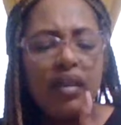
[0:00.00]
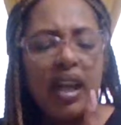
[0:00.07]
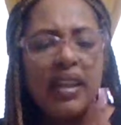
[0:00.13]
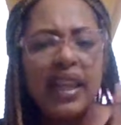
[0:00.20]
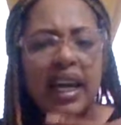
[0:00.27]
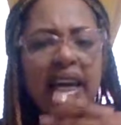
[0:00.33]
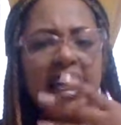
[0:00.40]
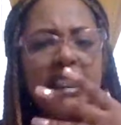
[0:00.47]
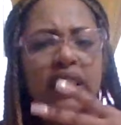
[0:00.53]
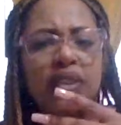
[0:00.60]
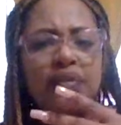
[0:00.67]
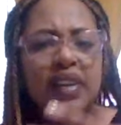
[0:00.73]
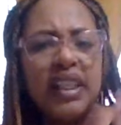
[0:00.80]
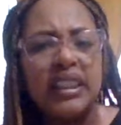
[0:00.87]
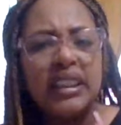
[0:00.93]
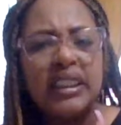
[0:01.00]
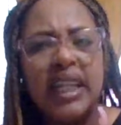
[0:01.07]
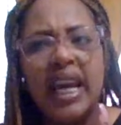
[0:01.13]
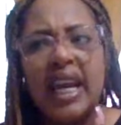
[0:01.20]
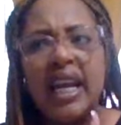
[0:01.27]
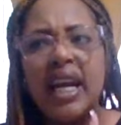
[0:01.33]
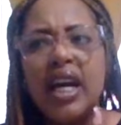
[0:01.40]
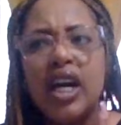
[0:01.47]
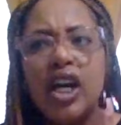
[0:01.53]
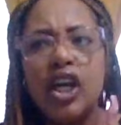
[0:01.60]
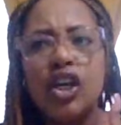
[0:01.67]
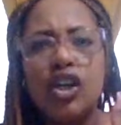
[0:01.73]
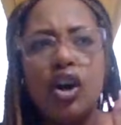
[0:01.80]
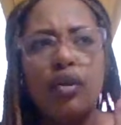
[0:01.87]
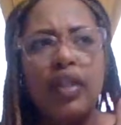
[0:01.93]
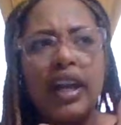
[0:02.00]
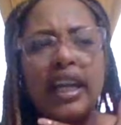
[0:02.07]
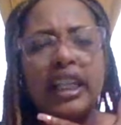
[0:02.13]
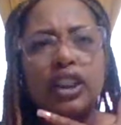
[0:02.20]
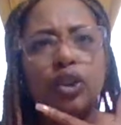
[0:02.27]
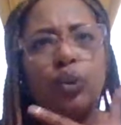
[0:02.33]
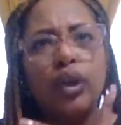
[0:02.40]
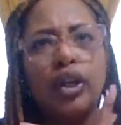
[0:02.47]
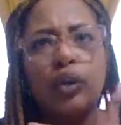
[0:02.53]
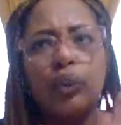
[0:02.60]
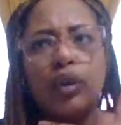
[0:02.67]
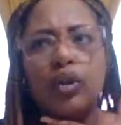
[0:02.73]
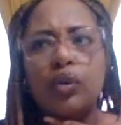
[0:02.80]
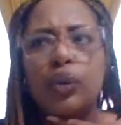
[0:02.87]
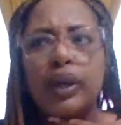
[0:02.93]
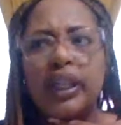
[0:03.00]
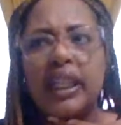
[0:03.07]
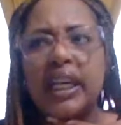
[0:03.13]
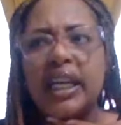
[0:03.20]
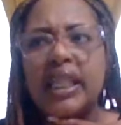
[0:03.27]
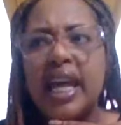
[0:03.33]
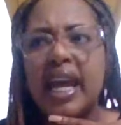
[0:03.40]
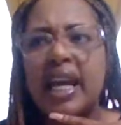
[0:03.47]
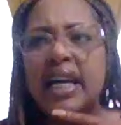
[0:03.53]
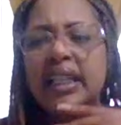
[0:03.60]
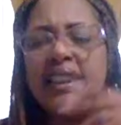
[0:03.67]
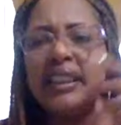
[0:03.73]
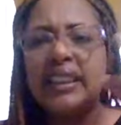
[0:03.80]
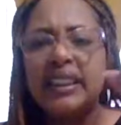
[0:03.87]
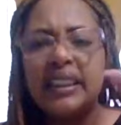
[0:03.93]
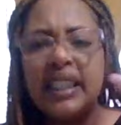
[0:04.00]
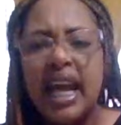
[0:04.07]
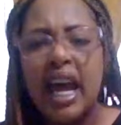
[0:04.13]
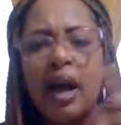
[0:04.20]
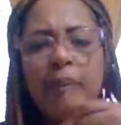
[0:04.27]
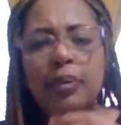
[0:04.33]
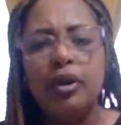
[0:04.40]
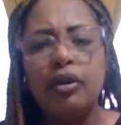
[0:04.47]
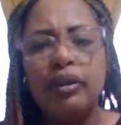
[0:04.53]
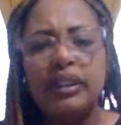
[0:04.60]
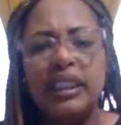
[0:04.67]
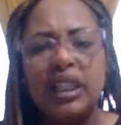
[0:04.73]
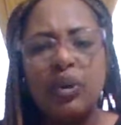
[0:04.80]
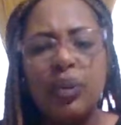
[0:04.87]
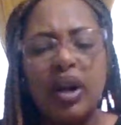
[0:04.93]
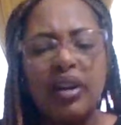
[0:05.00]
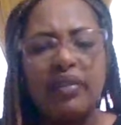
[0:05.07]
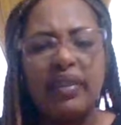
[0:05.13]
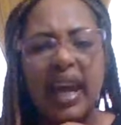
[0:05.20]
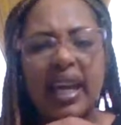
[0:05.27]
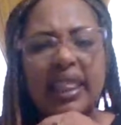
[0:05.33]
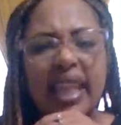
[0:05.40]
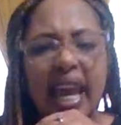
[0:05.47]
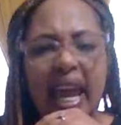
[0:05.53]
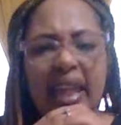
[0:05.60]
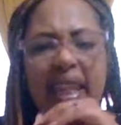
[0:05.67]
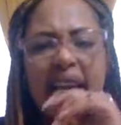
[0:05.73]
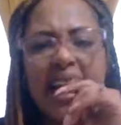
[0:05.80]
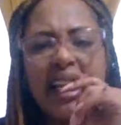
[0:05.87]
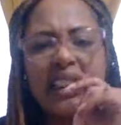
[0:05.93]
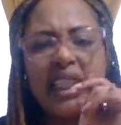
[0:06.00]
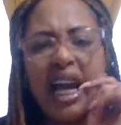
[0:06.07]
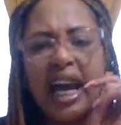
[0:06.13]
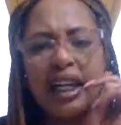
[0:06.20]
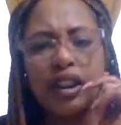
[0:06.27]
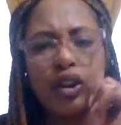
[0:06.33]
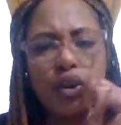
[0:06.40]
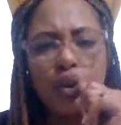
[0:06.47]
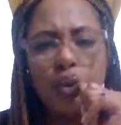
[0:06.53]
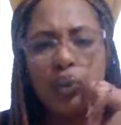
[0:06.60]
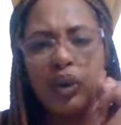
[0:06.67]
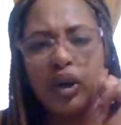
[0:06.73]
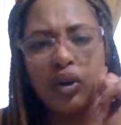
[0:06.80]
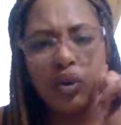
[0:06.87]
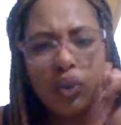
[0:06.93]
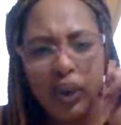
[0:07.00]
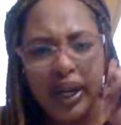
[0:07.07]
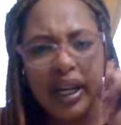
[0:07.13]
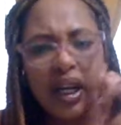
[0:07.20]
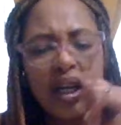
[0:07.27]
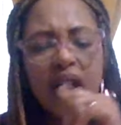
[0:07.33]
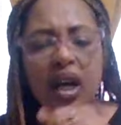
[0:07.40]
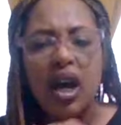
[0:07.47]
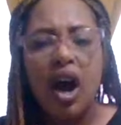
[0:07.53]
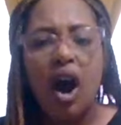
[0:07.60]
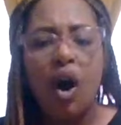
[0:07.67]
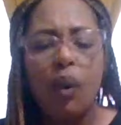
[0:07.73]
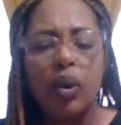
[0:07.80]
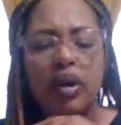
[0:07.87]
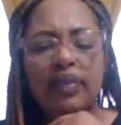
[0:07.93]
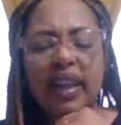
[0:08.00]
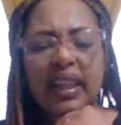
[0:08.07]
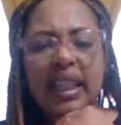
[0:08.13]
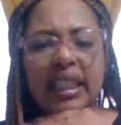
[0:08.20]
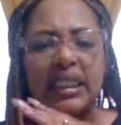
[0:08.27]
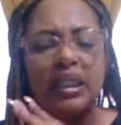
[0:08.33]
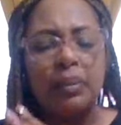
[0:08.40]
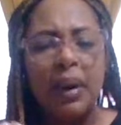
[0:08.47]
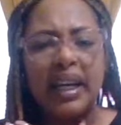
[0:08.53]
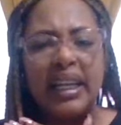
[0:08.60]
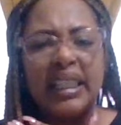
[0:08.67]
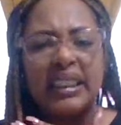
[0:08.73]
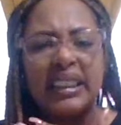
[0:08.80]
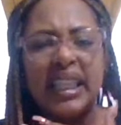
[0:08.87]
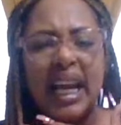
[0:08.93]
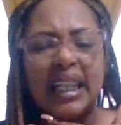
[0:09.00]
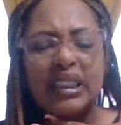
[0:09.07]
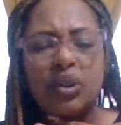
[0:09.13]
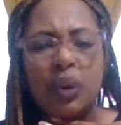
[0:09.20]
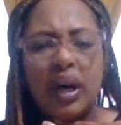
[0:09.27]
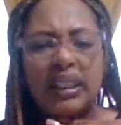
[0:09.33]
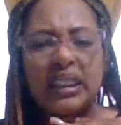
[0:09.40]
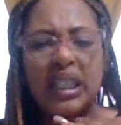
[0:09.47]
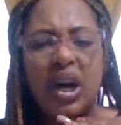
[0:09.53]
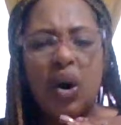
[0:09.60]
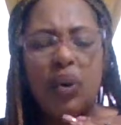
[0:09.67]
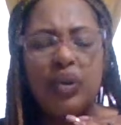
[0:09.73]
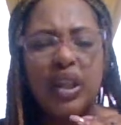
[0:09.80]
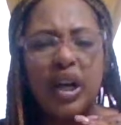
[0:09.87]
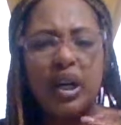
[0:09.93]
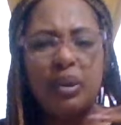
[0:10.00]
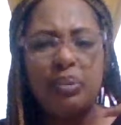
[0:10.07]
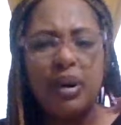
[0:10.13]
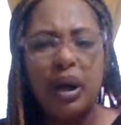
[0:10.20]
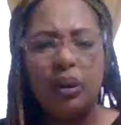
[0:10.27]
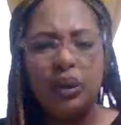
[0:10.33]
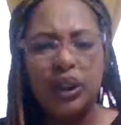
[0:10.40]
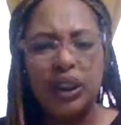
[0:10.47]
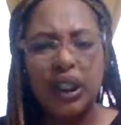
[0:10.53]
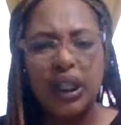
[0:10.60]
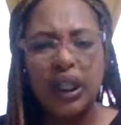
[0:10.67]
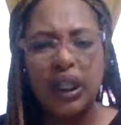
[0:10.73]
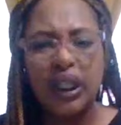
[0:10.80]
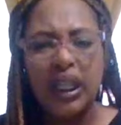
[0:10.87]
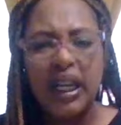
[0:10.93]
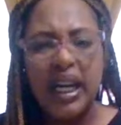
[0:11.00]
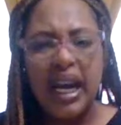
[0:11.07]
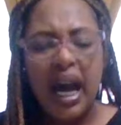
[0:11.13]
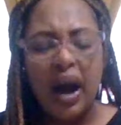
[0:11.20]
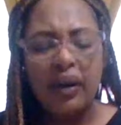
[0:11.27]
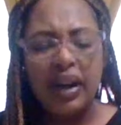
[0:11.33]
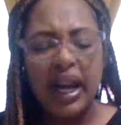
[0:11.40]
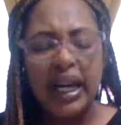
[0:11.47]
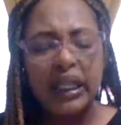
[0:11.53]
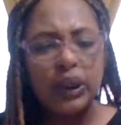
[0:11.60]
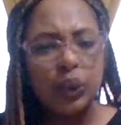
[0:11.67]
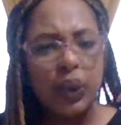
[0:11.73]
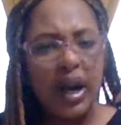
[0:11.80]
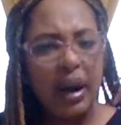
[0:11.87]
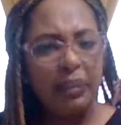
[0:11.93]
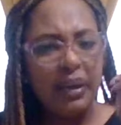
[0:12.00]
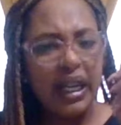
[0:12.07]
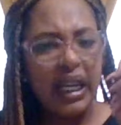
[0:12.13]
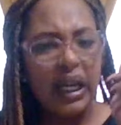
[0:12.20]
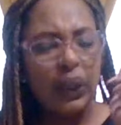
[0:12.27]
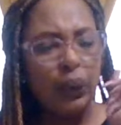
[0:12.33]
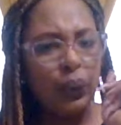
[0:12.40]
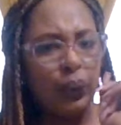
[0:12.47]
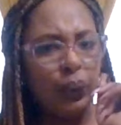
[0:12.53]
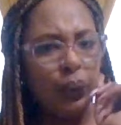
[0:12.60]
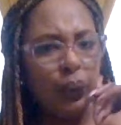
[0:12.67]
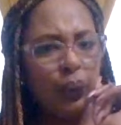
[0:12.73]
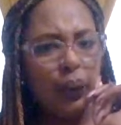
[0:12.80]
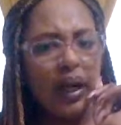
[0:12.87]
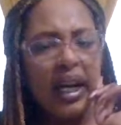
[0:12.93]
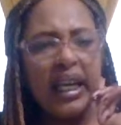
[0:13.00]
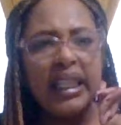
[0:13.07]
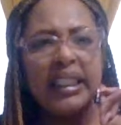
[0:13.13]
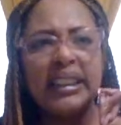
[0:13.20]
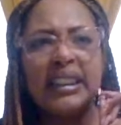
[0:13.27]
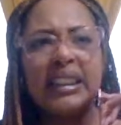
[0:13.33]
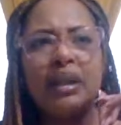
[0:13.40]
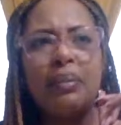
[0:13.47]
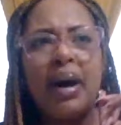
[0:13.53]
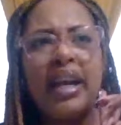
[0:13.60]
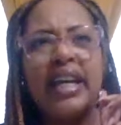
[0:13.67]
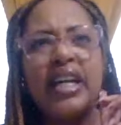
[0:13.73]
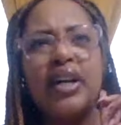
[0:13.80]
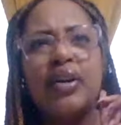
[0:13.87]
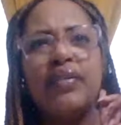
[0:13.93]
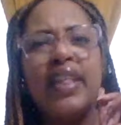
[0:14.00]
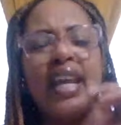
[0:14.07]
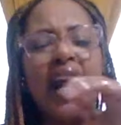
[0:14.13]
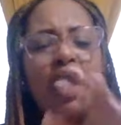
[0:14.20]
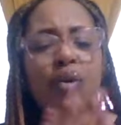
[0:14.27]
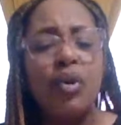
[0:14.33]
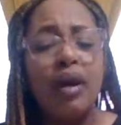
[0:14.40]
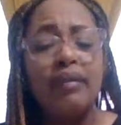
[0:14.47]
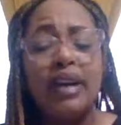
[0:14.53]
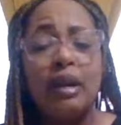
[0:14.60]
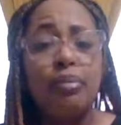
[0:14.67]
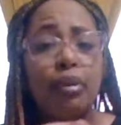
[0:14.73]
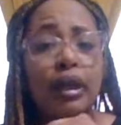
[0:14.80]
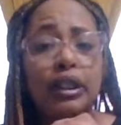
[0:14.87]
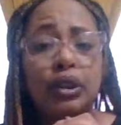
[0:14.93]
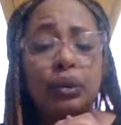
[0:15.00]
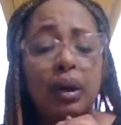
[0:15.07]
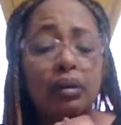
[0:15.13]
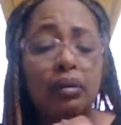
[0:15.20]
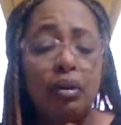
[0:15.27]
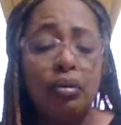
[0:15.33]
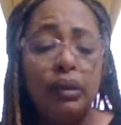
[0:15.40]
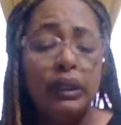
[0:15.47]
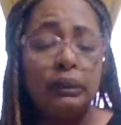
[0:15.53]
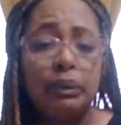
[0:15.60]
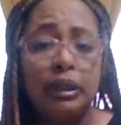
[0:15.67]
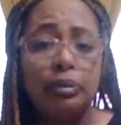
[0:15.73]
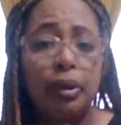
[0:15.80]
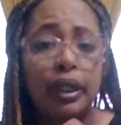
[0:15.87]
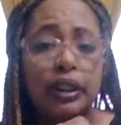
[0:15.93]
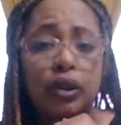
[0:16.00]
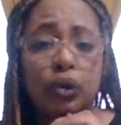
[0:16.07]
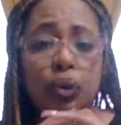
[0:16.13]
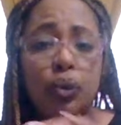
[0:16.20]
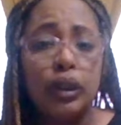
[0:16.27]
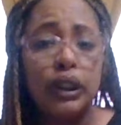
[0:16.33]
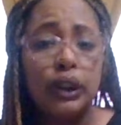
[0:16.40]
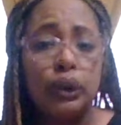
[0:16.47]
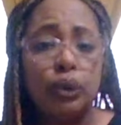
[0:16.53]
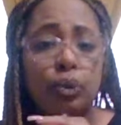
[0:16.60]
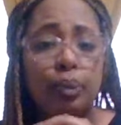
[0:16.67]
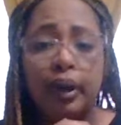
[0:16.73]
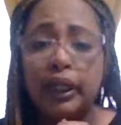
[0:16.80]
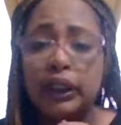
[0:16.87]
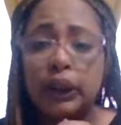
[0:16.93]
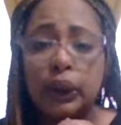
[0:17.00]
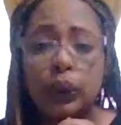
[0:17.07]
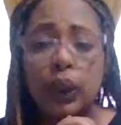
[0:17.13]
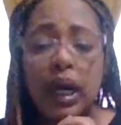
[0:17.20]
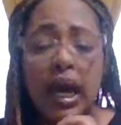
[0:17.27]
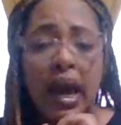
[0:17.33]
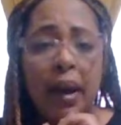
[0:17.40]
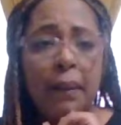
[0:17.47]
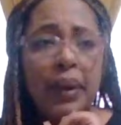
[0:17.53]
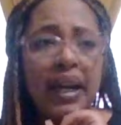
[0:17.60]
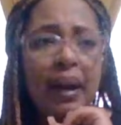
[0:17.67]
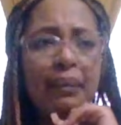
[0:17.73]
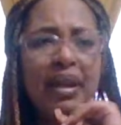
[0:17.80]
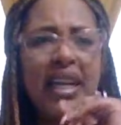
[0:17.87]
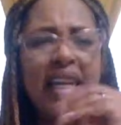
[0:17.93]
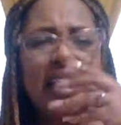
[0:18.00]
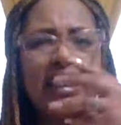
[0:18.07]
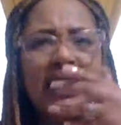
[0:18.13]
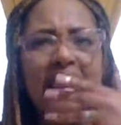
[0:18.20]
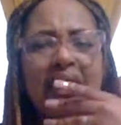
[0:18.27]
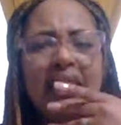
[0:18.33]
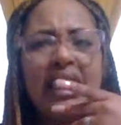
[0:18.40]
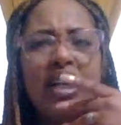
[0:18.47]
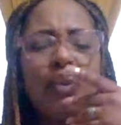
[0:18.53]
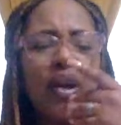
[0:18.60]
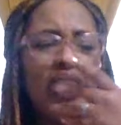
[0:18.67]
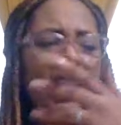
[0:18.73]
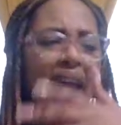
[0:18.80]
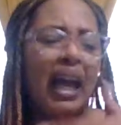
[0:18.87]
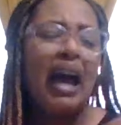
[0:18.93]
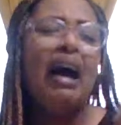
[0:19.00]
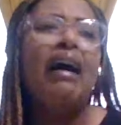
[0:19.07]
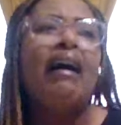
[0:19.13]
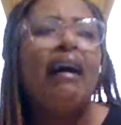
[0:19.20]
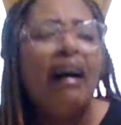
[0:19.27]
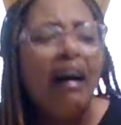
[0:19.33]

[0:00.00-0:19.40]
They hitch fits. they, you know, they get triggered real quickly, they snap, you know I'm saying, or whatever like that, they catch an attitude real quick, or whatever like that. Somebody does not know how to hold their composure, okay, is what I'm getting. Ooh, this is somebody here that, uh, whoever they pray to, I don't know who this bitch pray to or this dude pray to, but I'm getting a, a scene where they're like, ah,